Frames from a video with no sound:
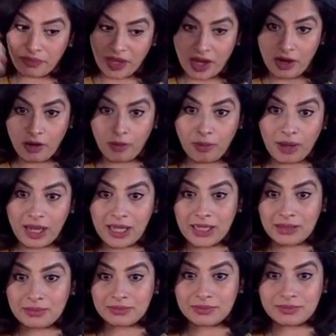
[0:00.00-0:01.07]

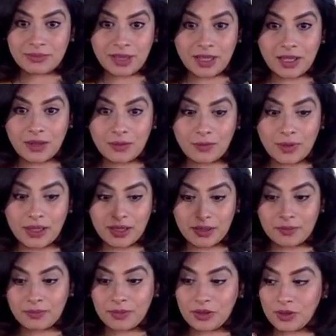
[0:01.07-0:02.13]
airplane thing
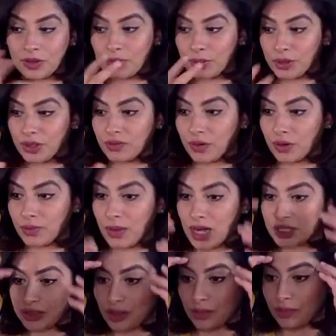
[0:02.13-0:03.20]
where you got to put your own
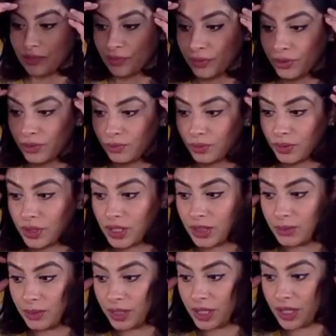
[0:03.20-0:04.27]
mask on before you can put
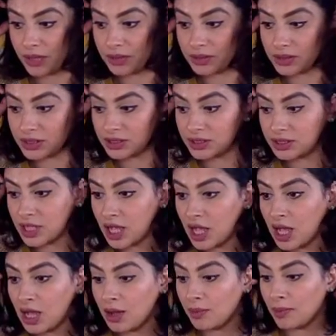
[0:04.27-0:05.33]
anybody else's
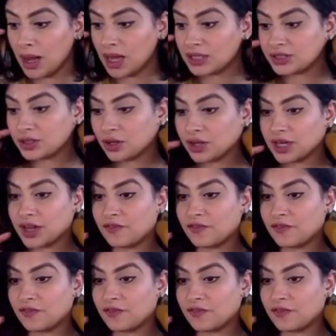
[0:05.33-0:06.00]
mask on.